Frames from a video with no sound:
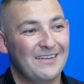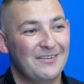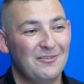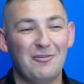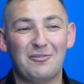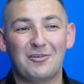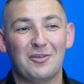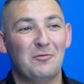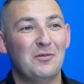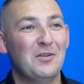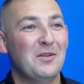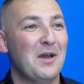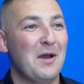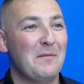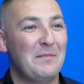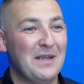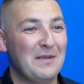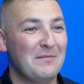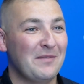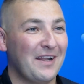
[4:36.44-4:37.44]
No, because
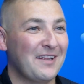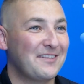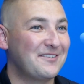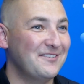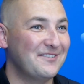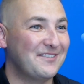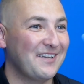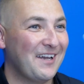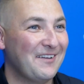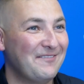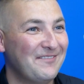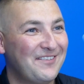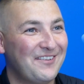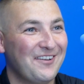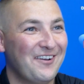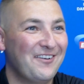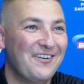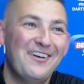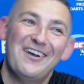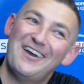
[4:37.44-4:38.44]
I beat him the last two times,
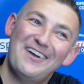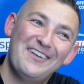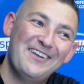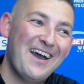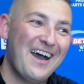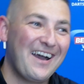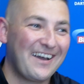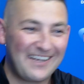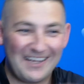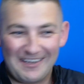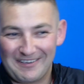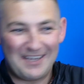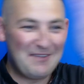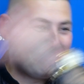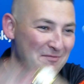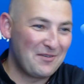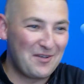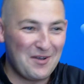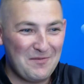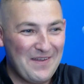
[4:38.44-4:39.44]
so
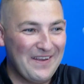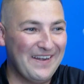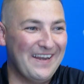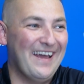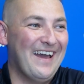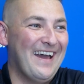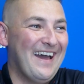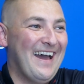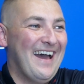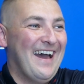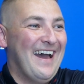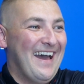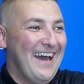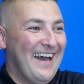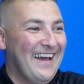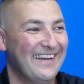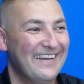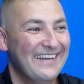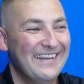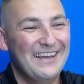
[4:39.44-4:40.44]
keep him coming.
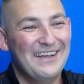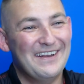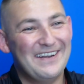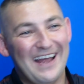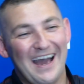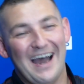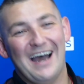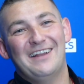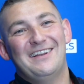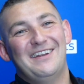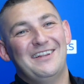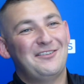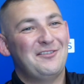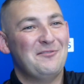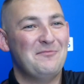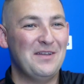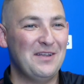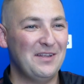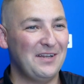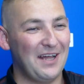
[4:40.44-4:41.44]

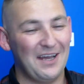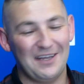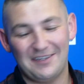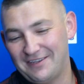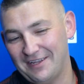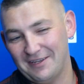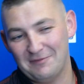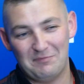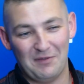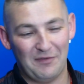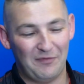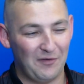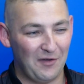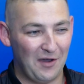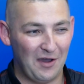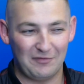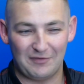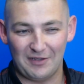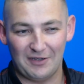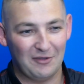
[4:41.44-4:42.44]
listen, mate, like I said before,
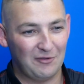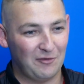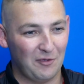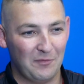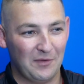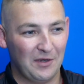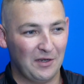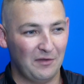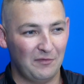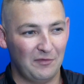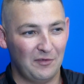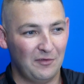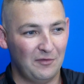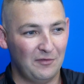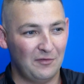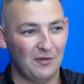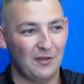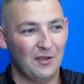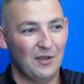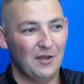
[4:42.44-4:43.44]
I've said in so many
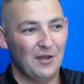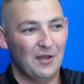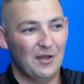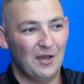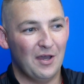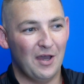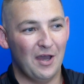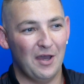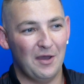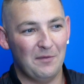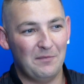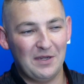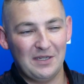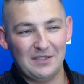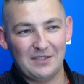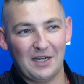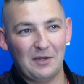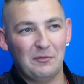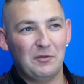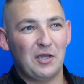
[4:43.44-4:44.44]
interviews, me
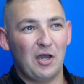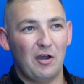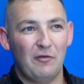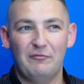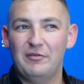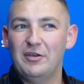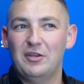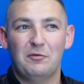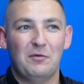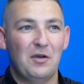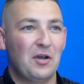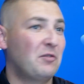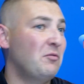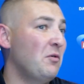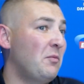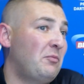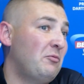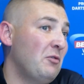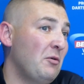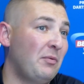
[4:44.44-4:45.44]
and Danny, we got on really well.
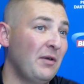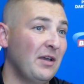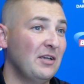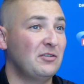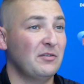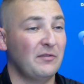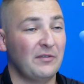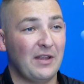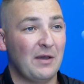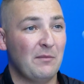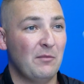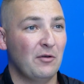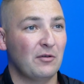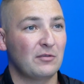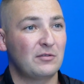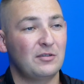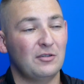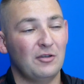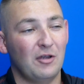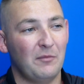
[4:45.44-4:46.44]
We play each other that
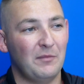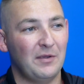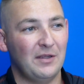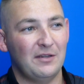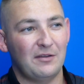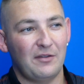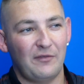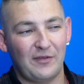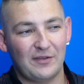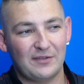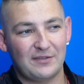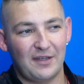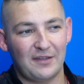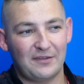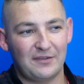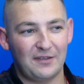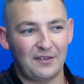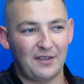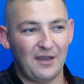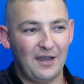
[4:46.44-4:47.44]
much, you know what I mean? He's a
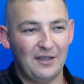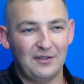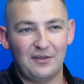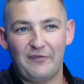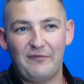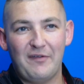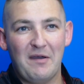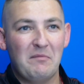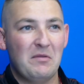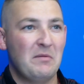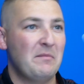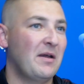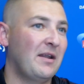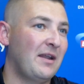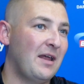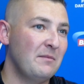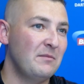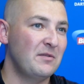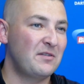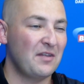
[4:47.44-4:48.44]
fantastic guy, he's a family
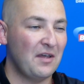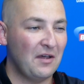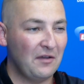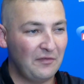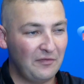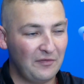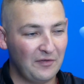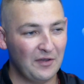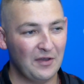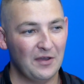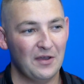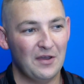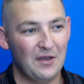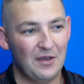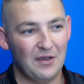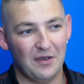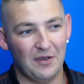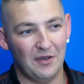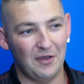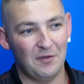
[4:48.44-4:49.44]
man like myself,
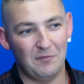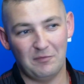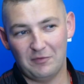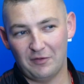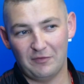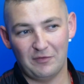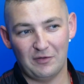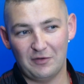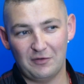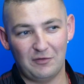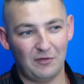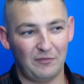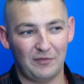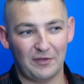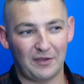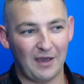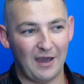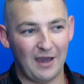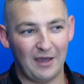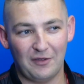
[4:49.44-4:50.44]

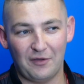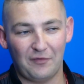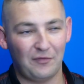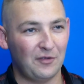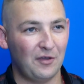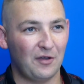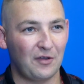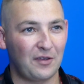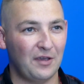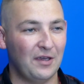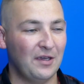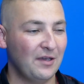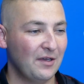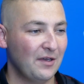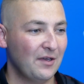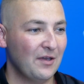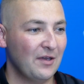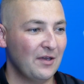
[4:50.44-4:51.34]
lovely guy off the hockey.